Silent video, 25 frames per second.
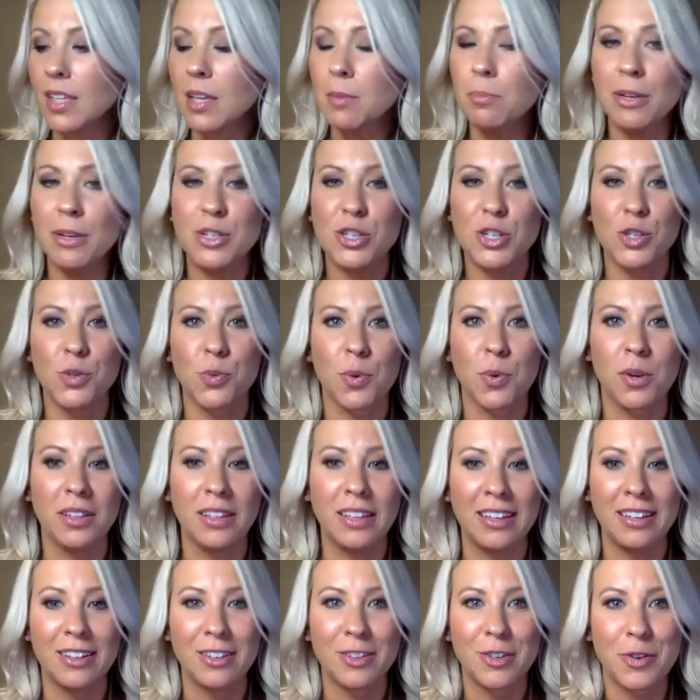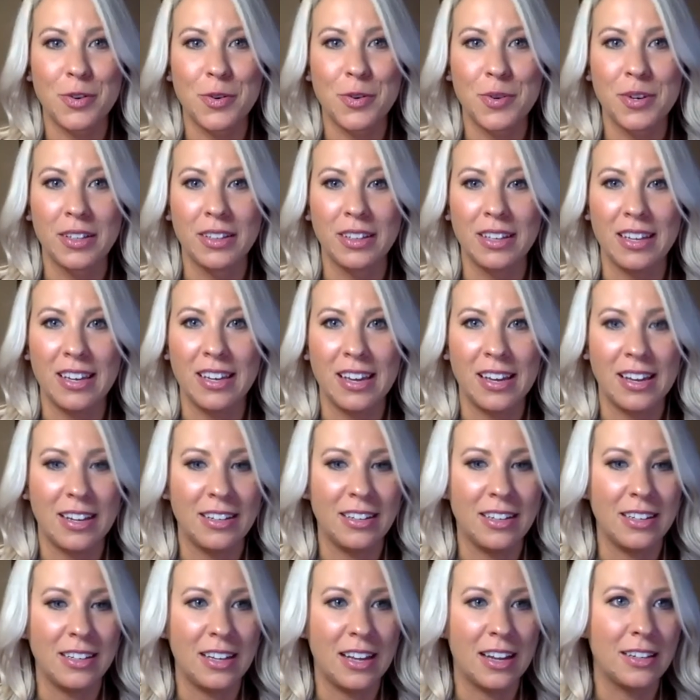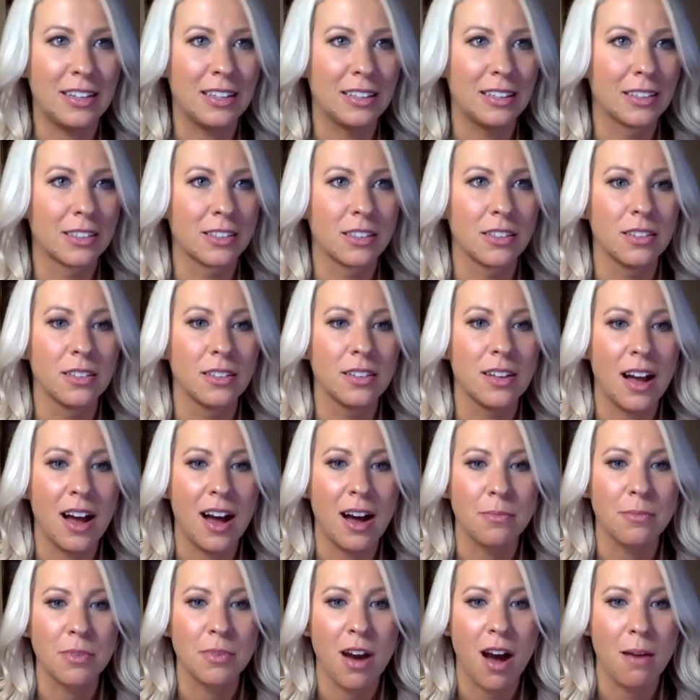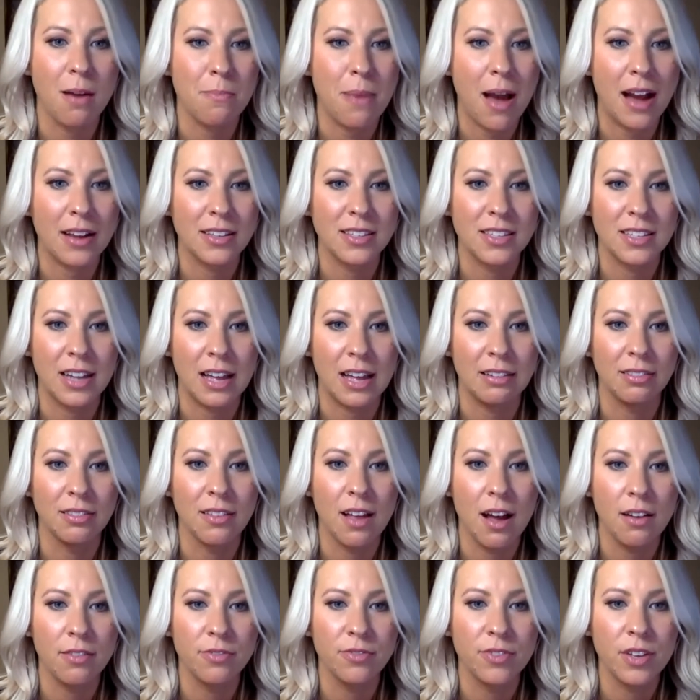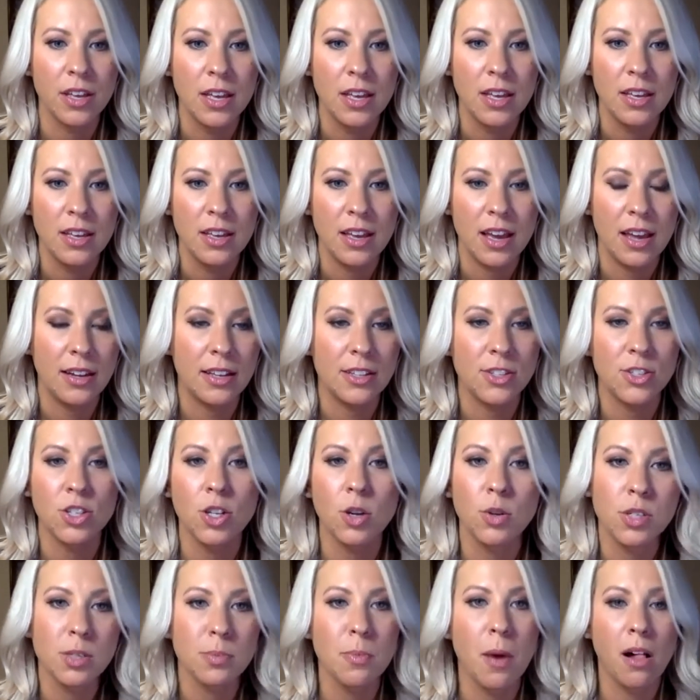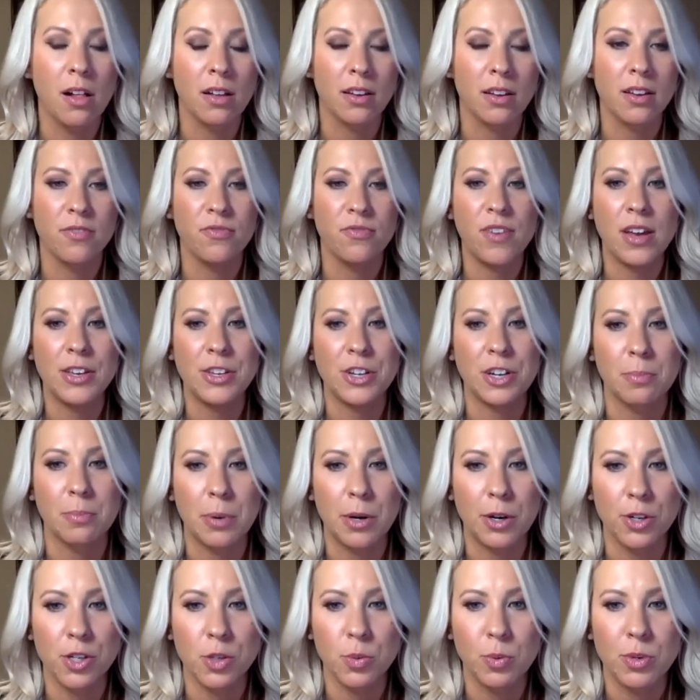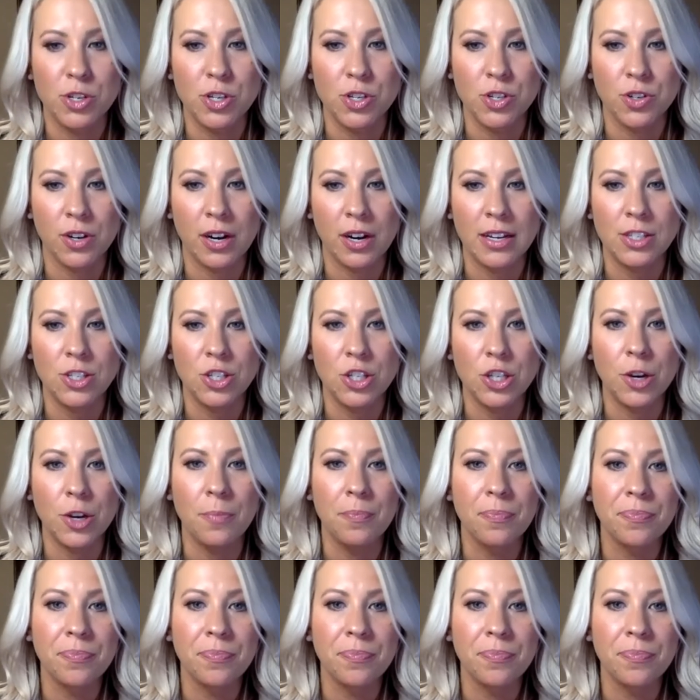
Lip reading: But just really, really handy dandy little compact that I love. And it's so small it could fit in your purse, which is great too.